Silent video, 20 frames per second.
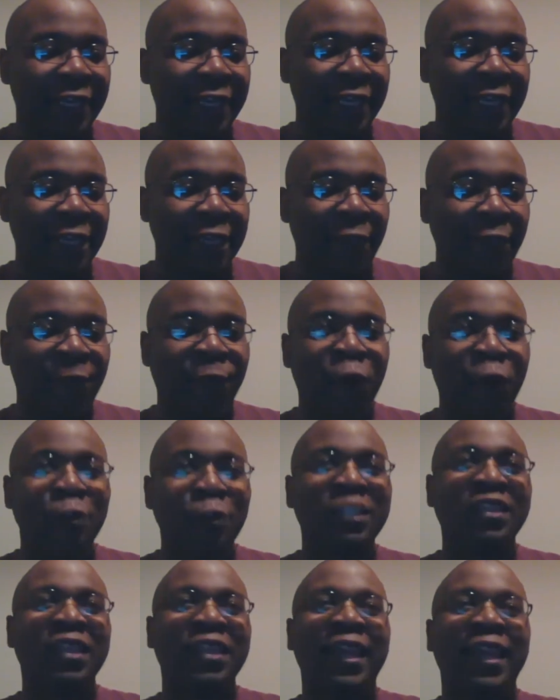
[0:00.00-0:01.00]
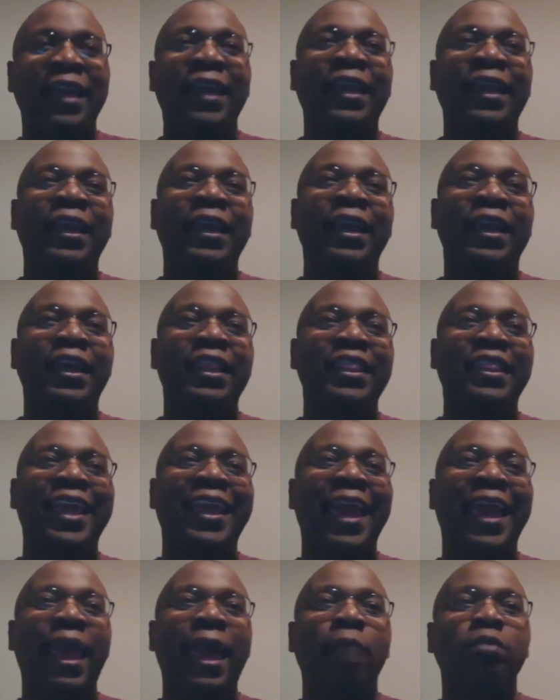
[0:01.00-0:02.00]
the first thing that
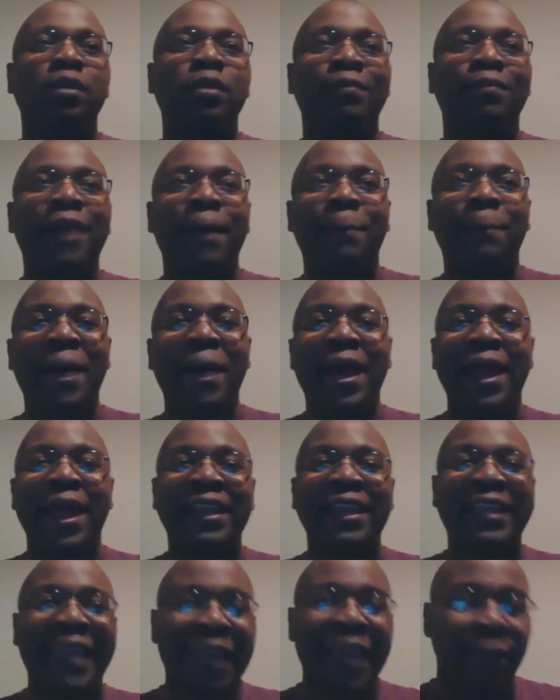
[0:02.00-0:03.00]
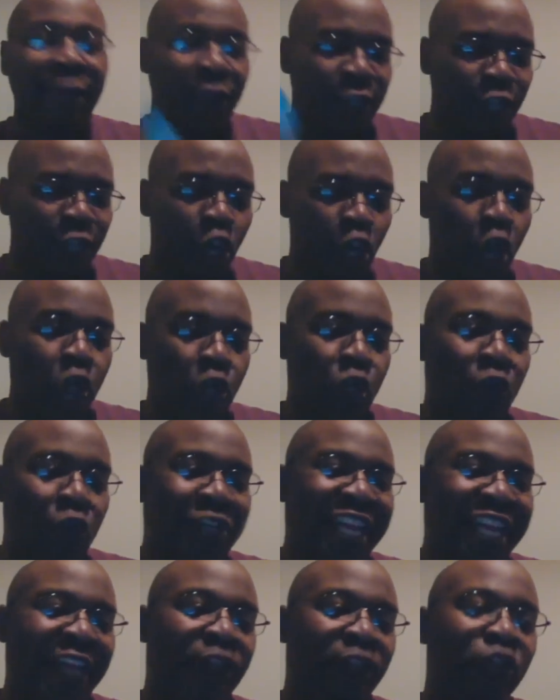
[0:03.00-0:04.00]
came to my mind, Kevin, you
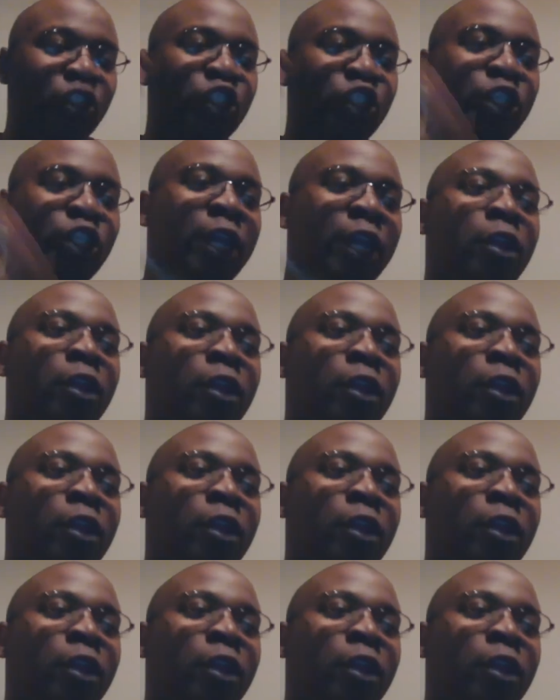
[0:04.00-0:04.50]
need to shut the